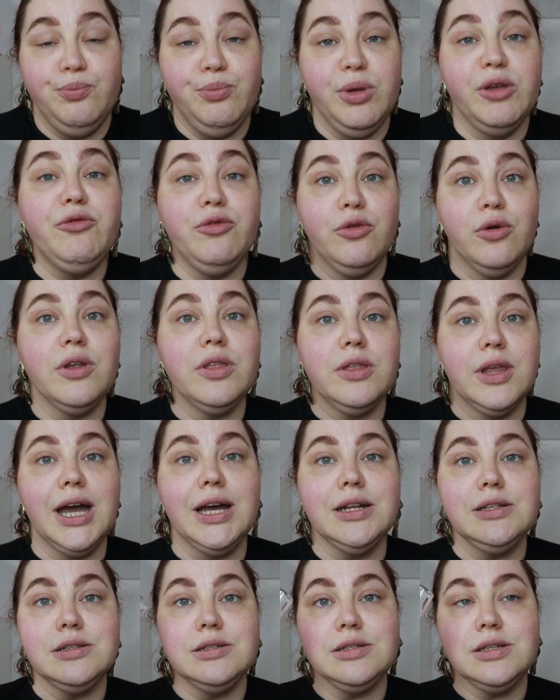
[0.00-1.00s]
before
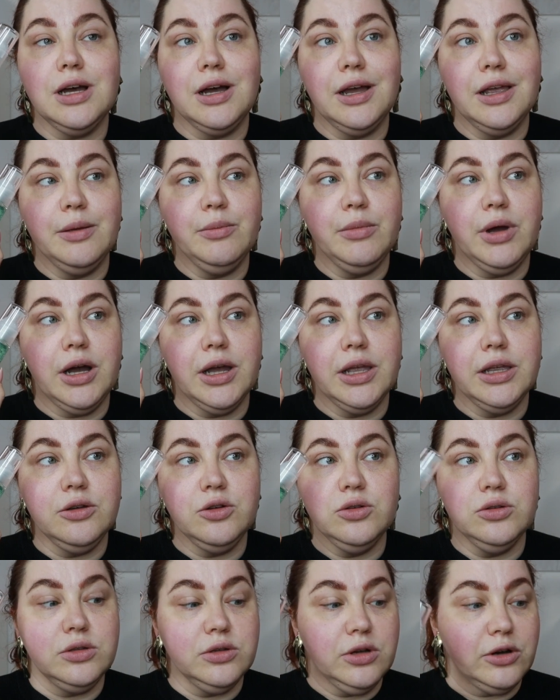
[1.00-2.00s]
that time I
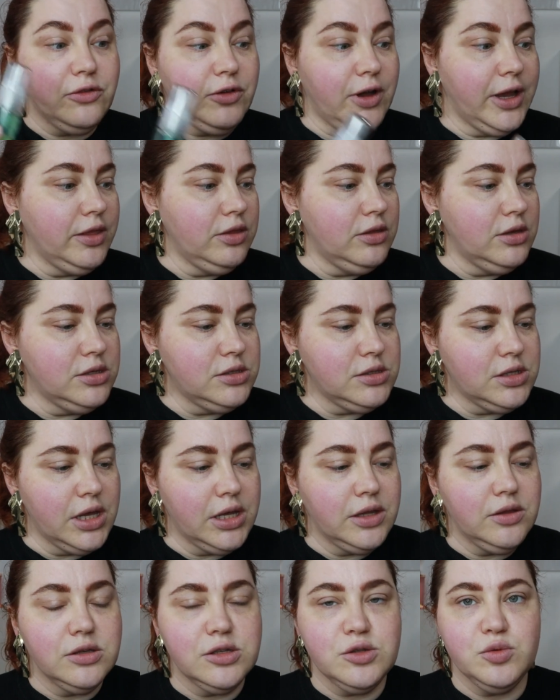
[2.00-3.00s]
could not find this,
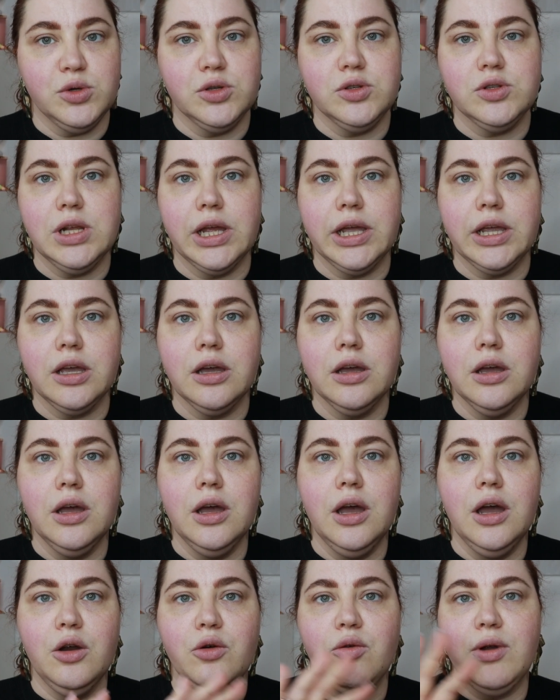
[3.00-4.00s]
and this was like
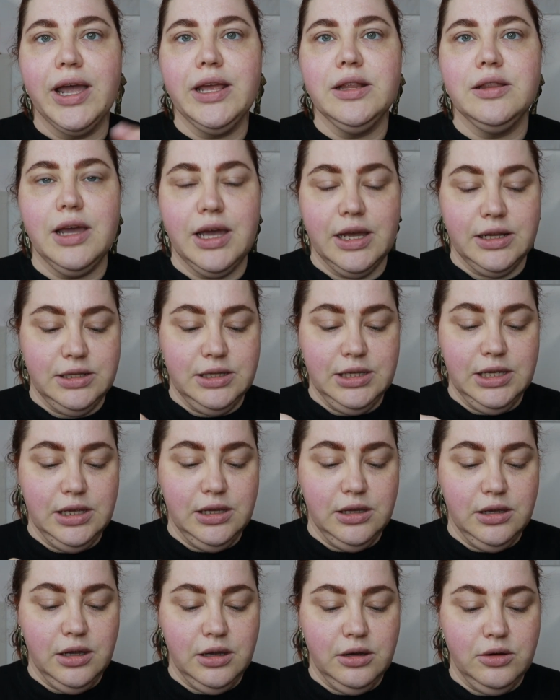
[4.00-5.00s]
right at
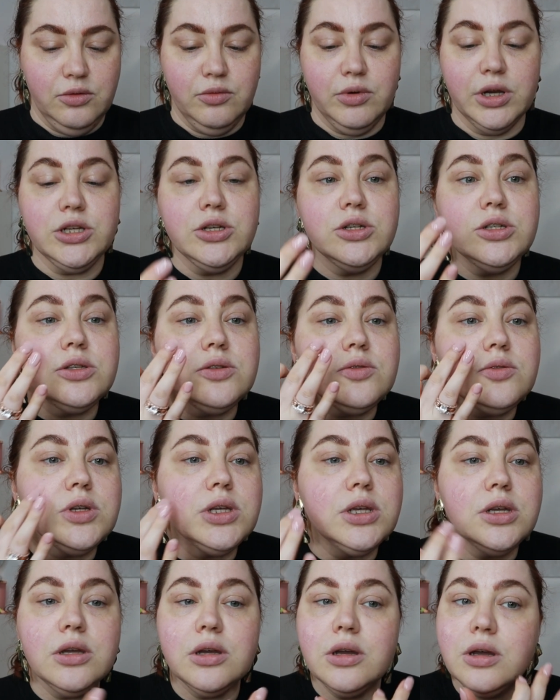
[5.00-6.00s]
the
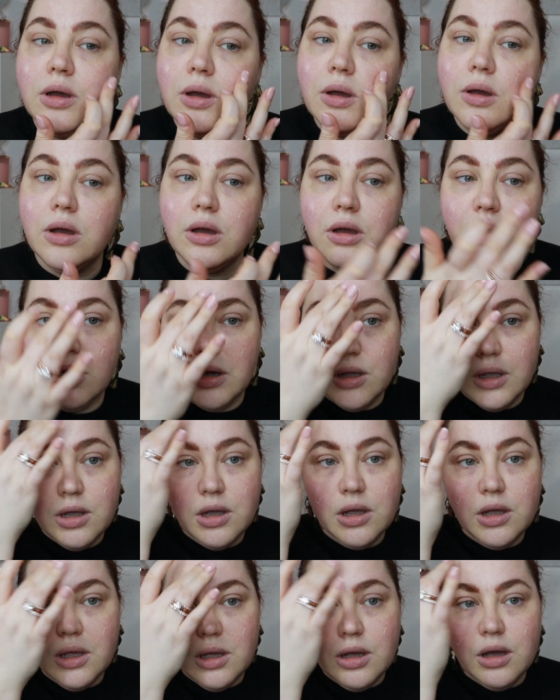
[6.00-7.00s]
registry
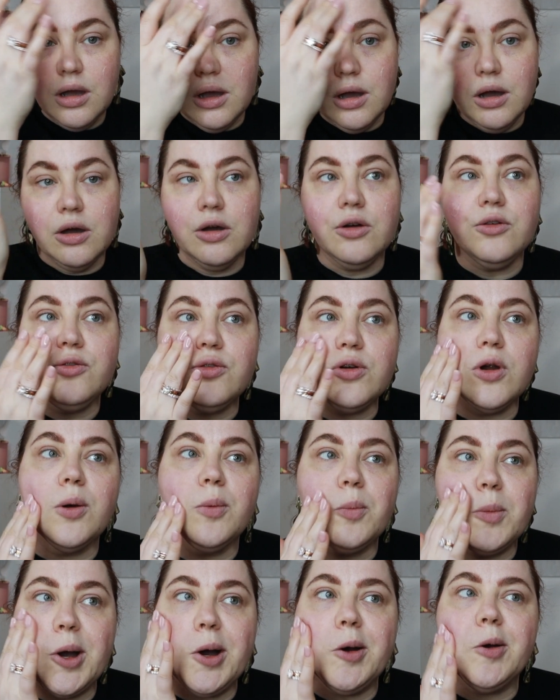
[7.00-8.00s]

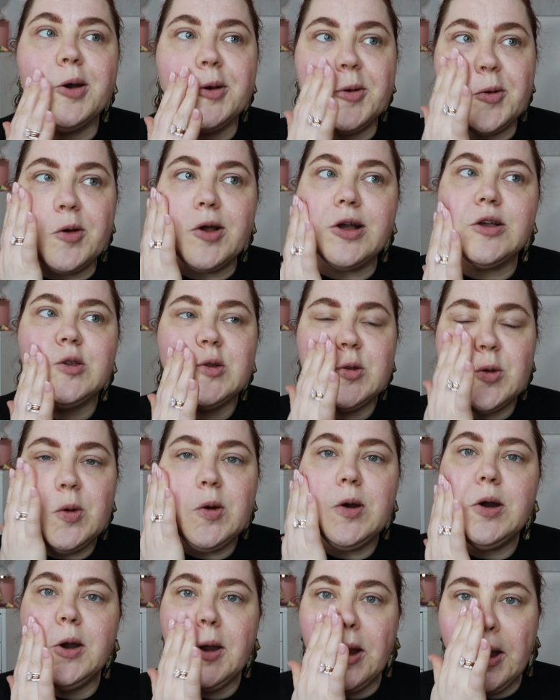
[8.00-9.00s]
from our
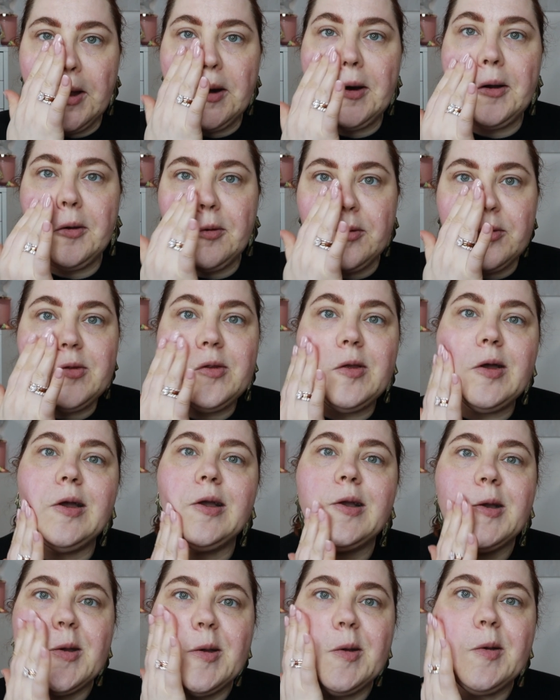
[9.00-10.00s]
drugstore, and I was
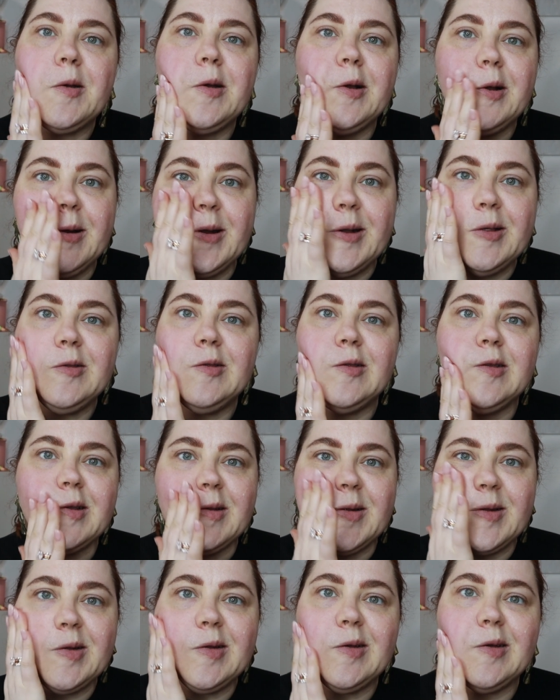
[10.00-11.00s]
like,
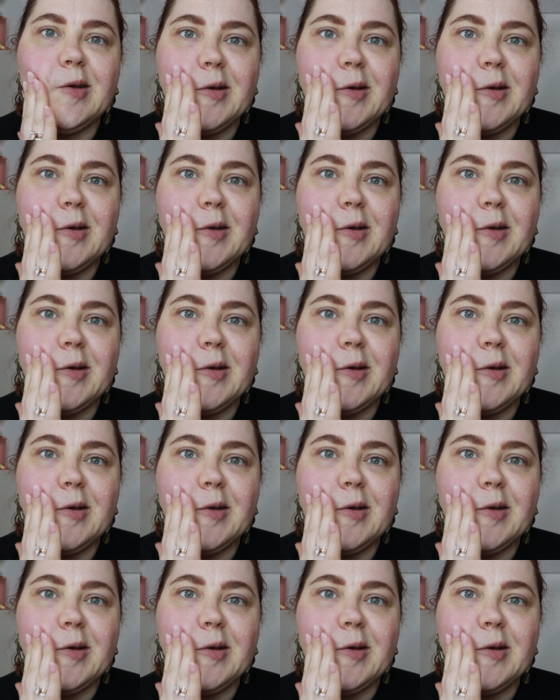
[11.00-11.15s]
listen,